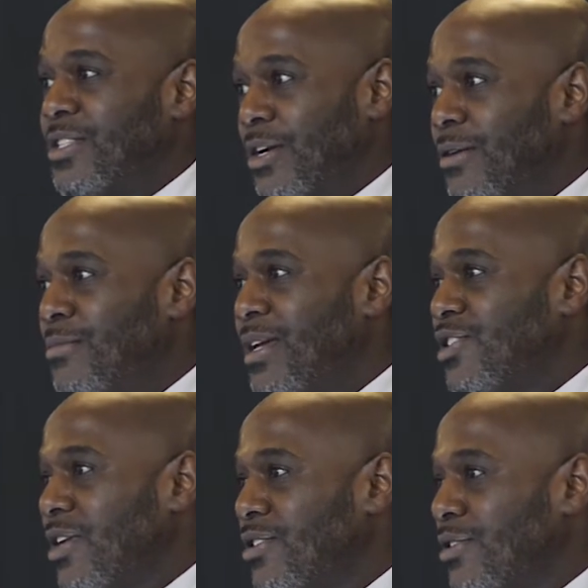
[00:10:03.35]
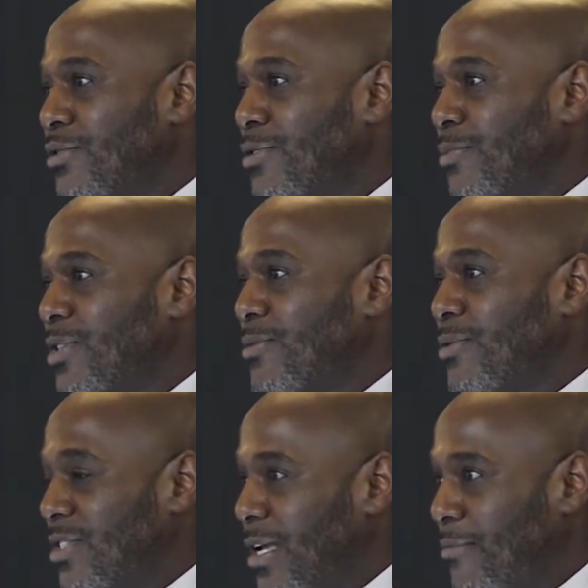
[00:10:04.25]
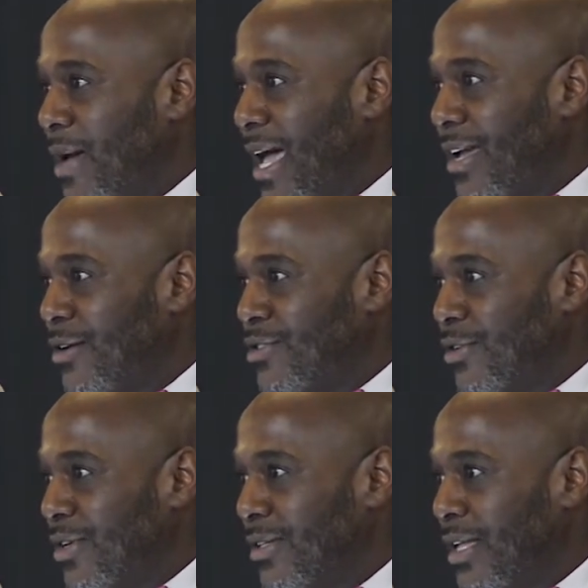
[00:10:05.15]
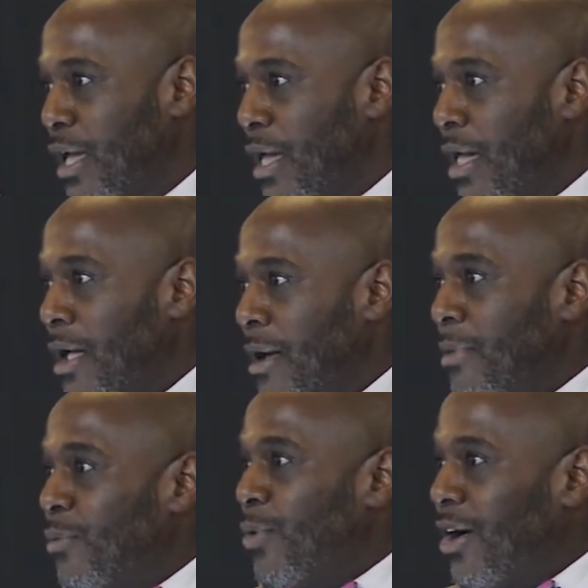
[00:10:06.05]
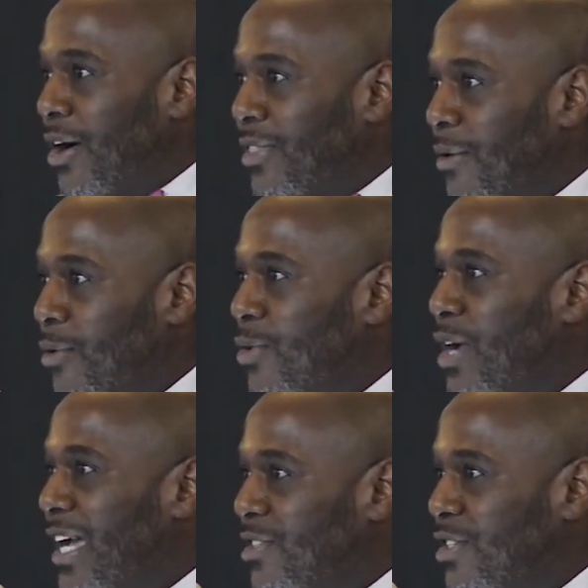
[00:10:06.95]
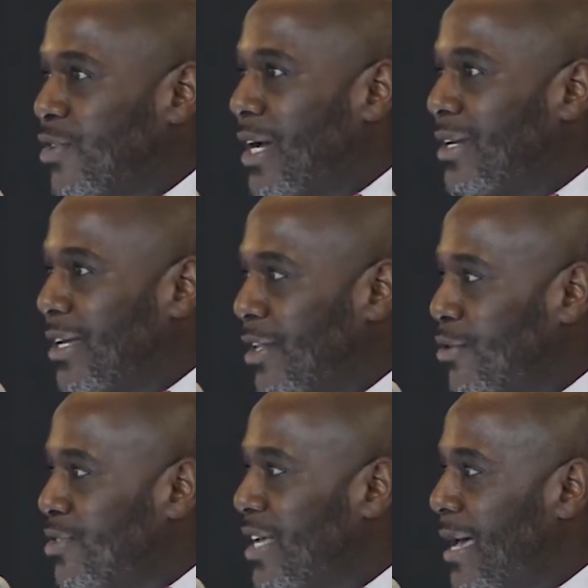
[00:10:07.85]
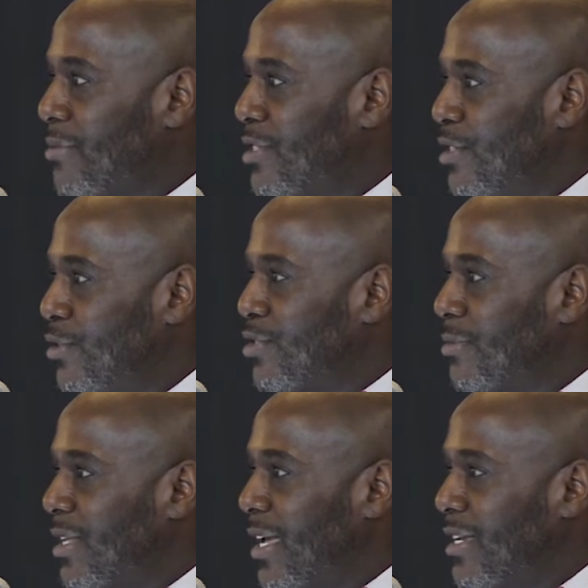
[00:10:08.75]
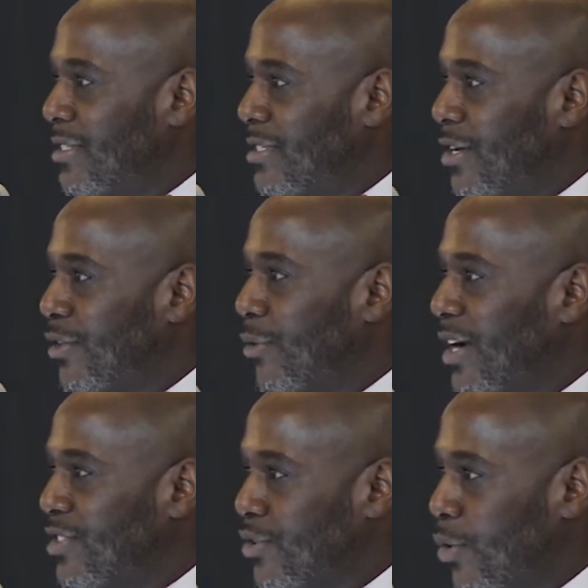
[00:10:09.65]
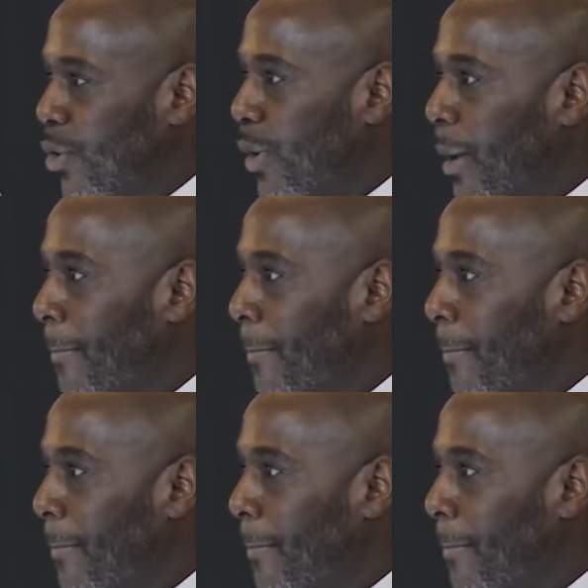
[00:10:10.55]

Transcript: they're going to be at y'all schools, principals, and something bad goes on. But where are they when we're actually trying to close gaps and do some things to tell the right story?